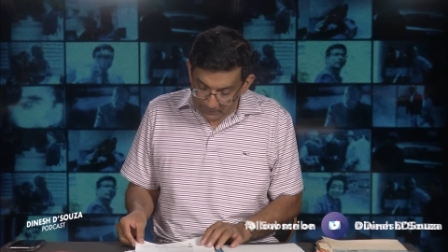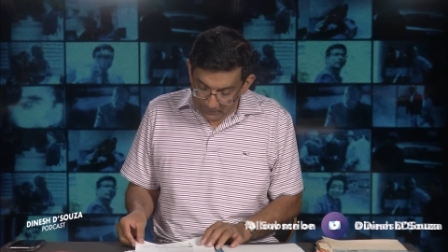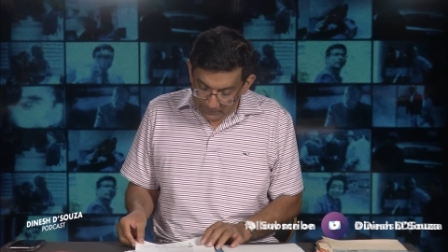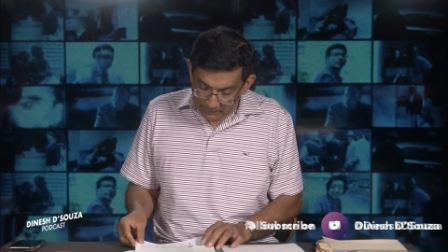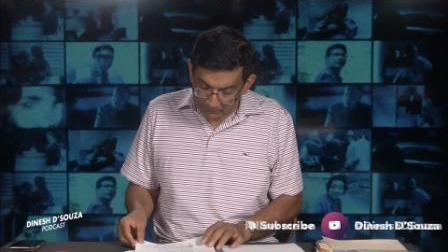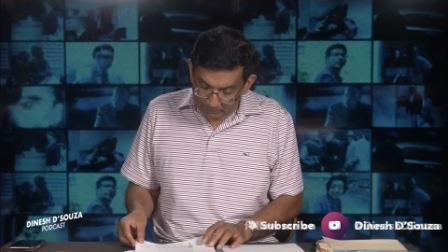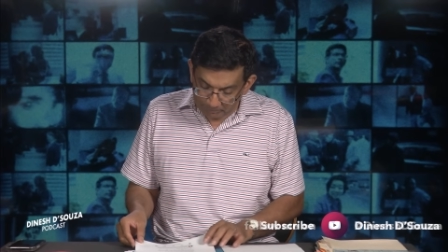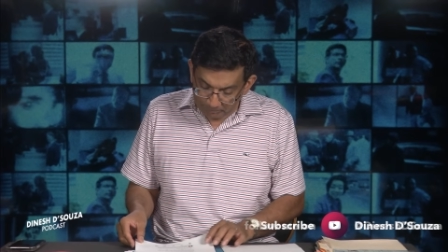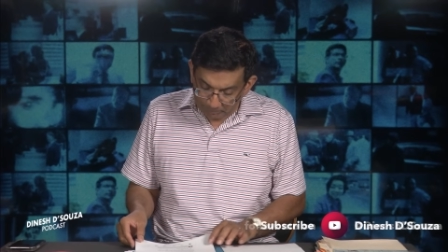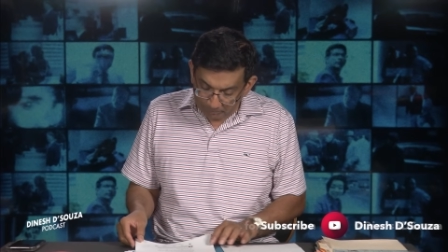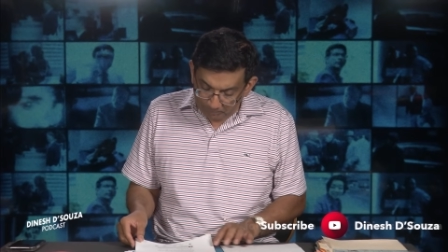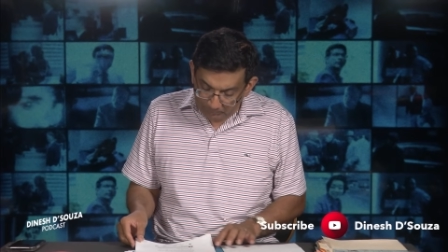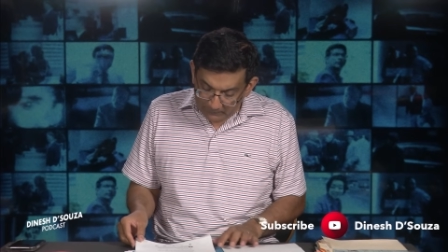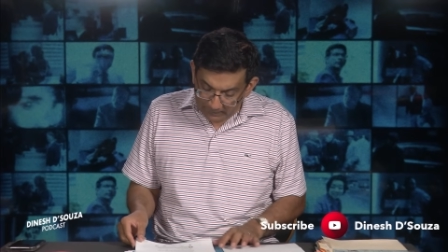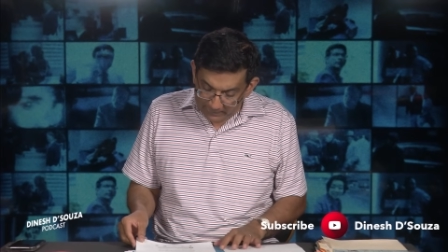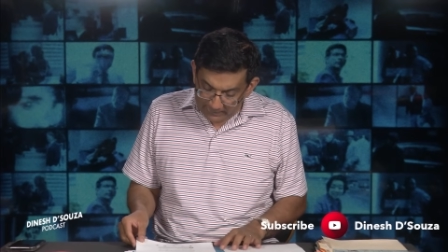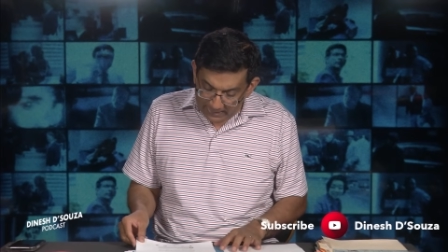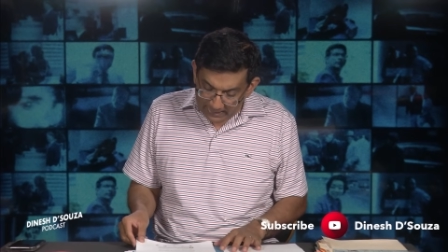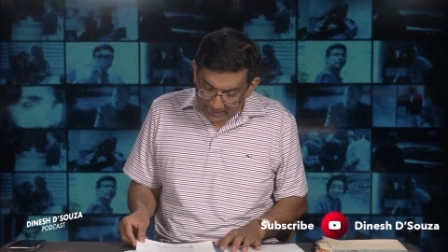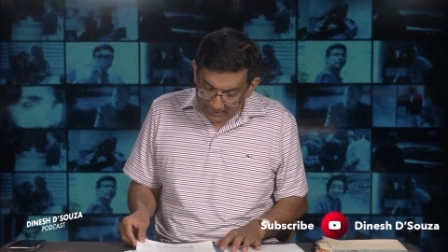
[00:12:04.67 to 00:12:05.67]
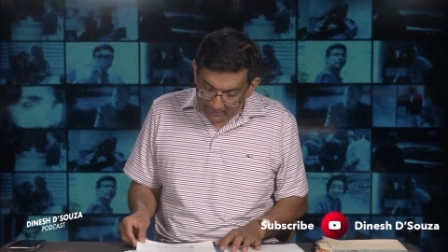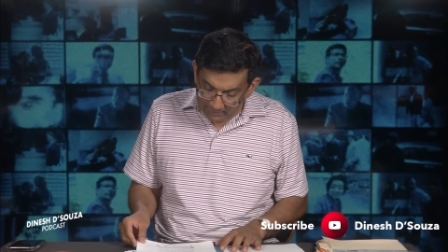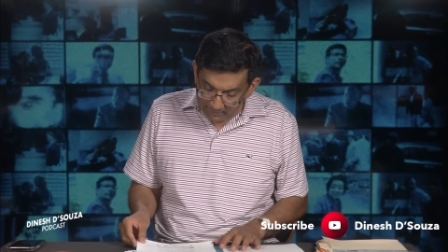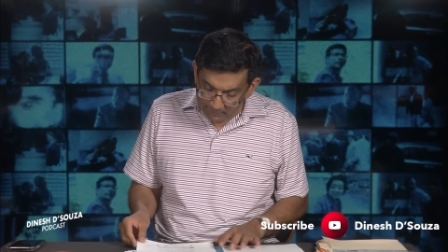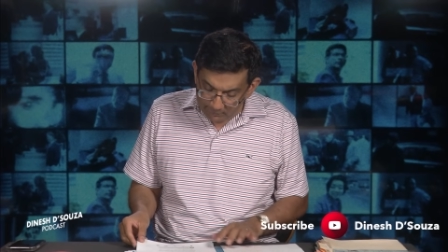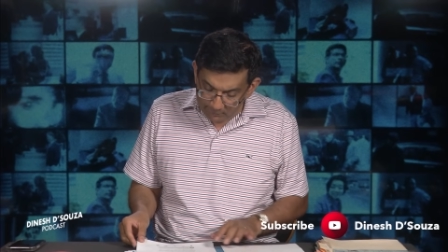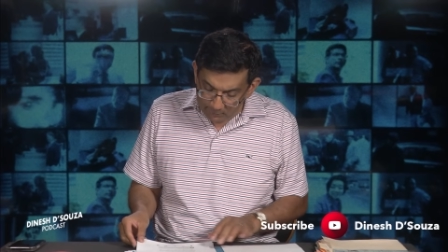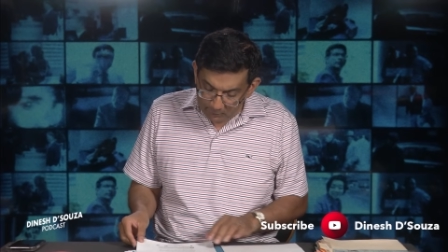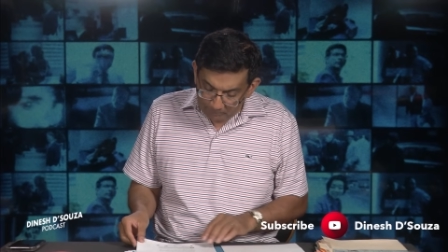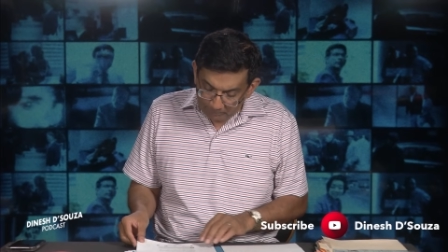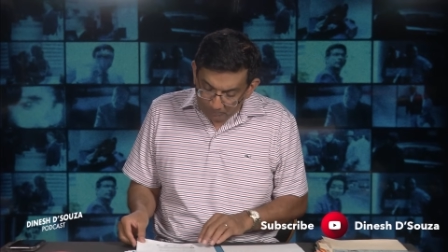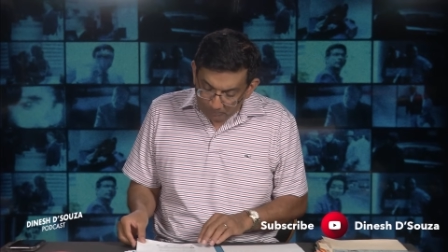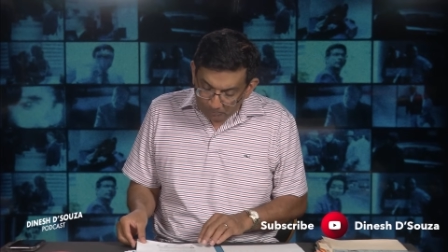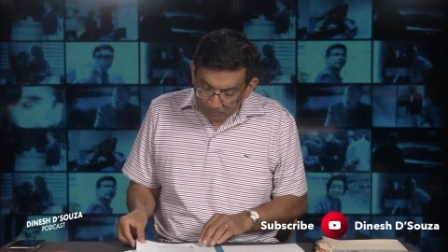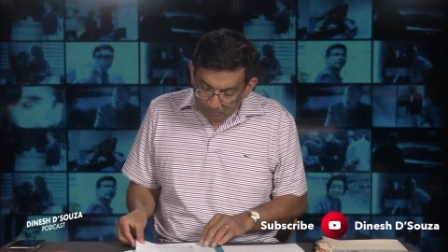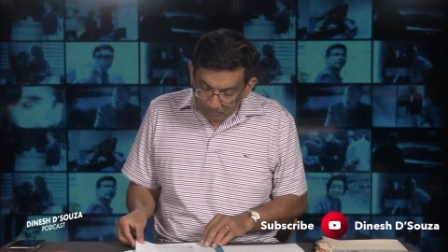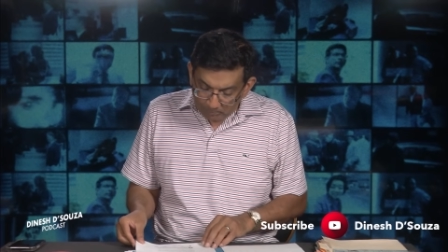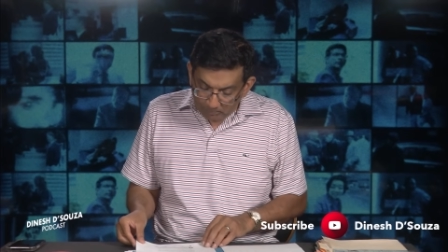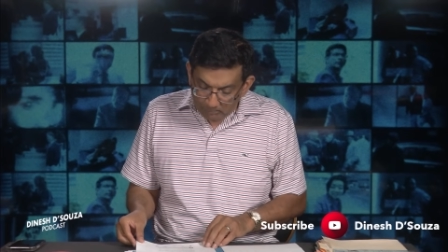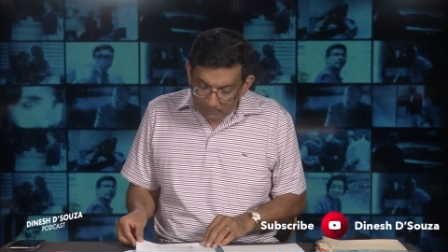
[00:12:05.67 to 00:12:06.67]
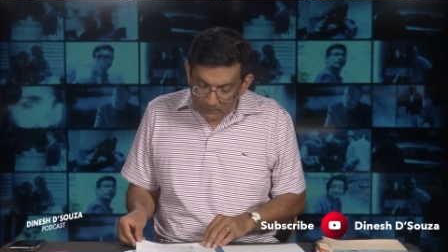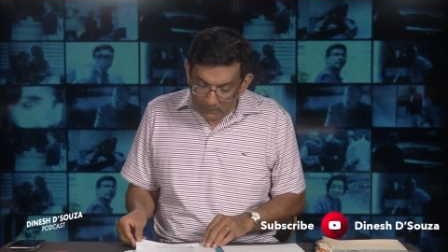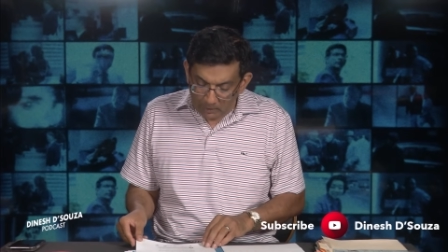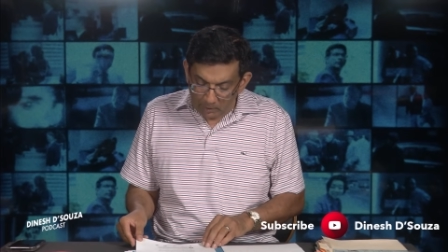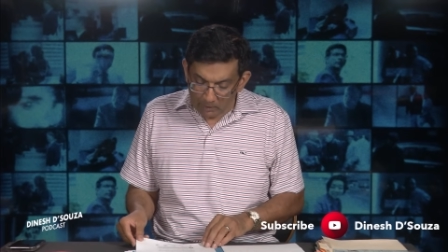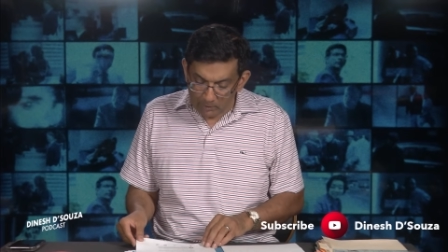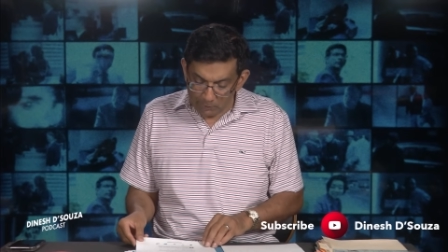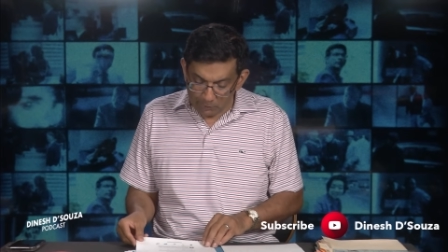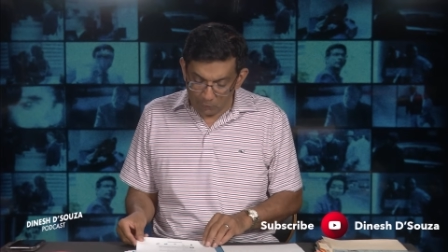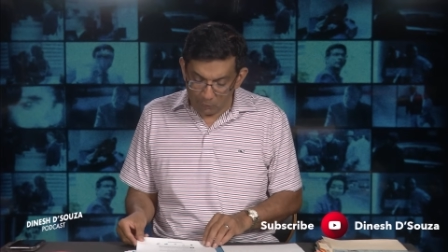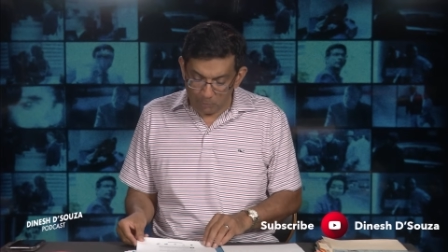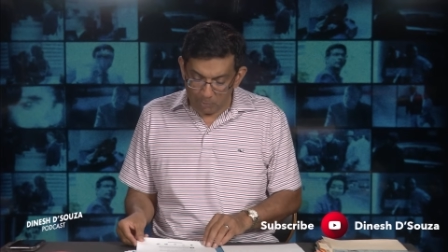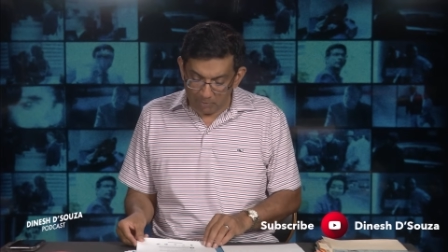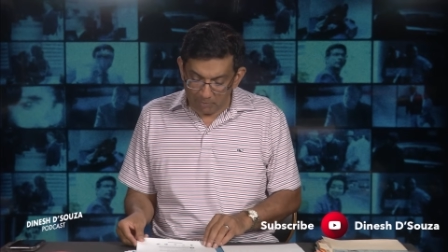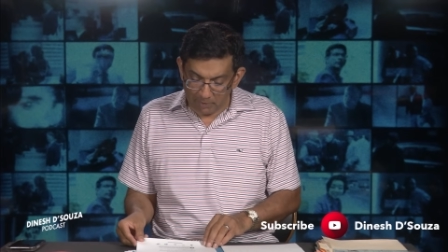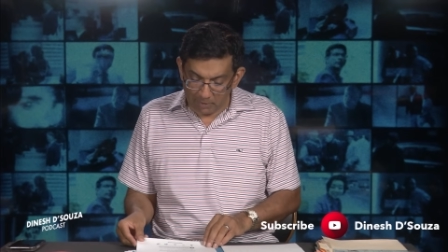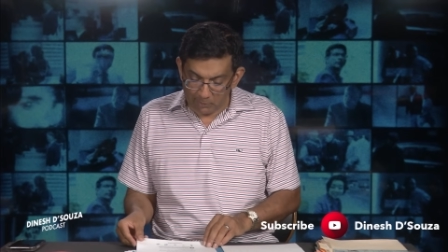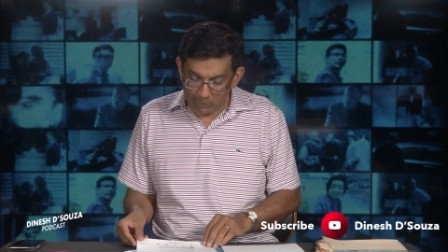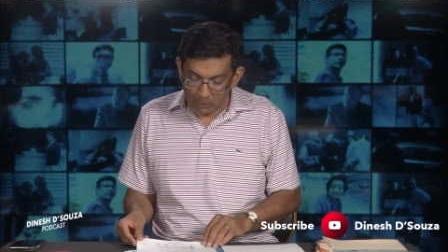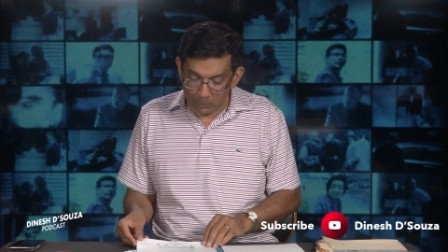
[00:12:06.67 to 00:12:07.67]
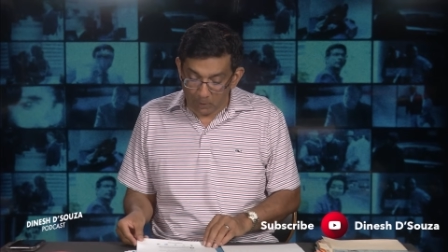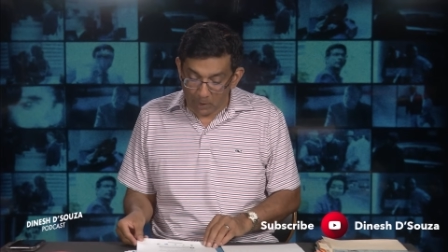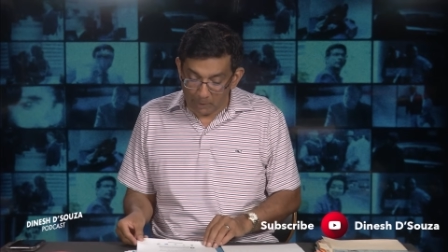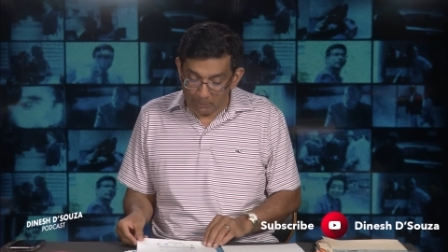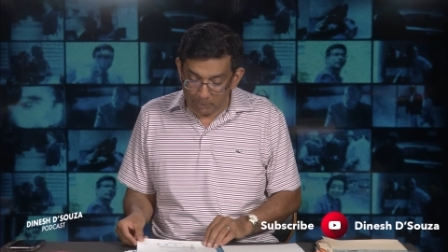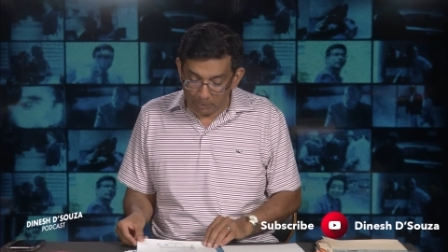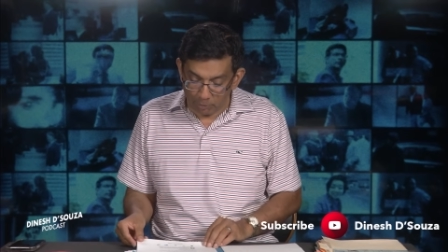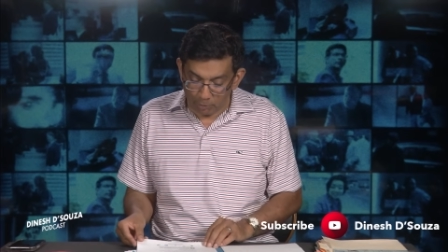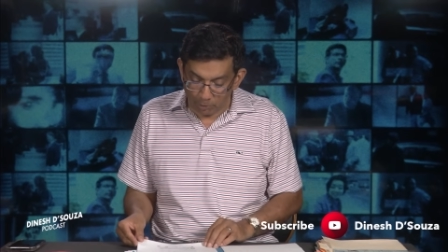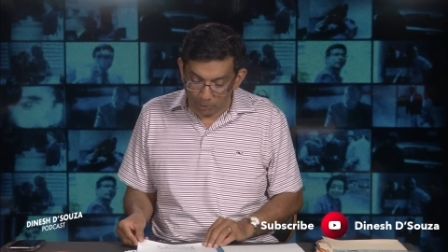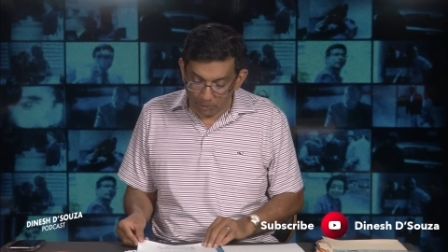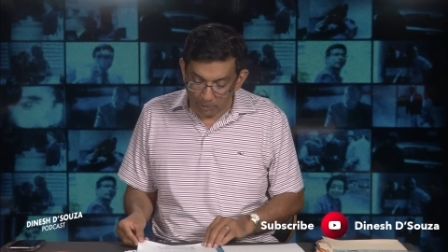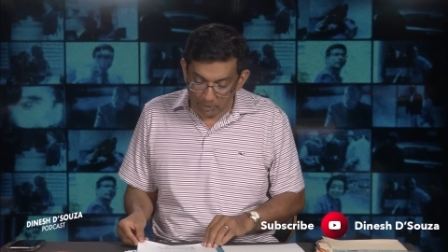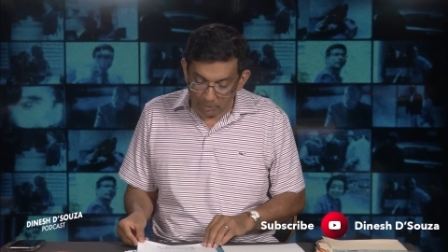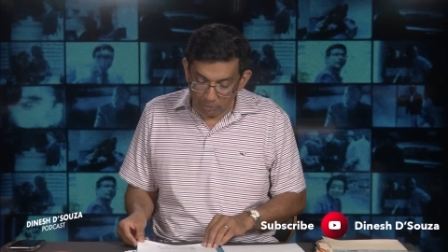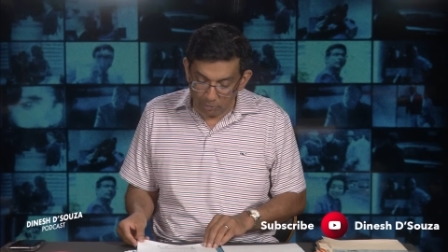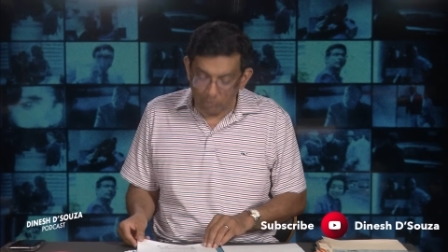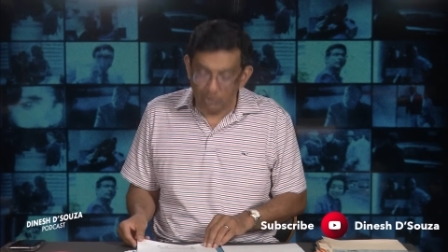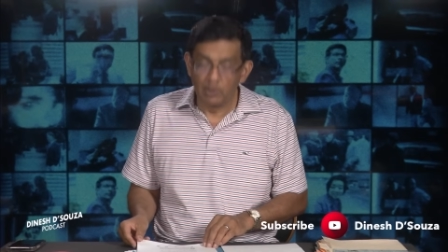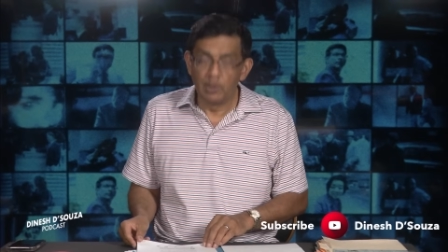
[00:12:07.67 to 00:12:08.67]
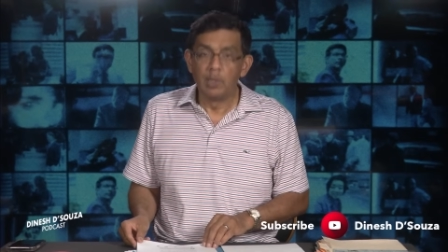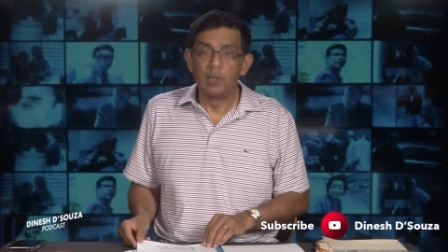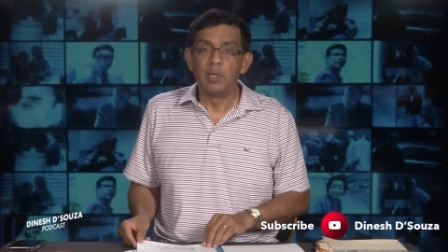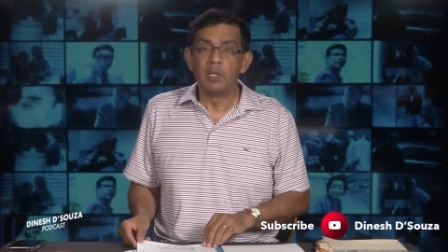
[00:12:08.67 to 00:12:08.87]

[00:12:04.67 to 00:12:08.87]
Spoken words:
And that is, this is Professor Robert George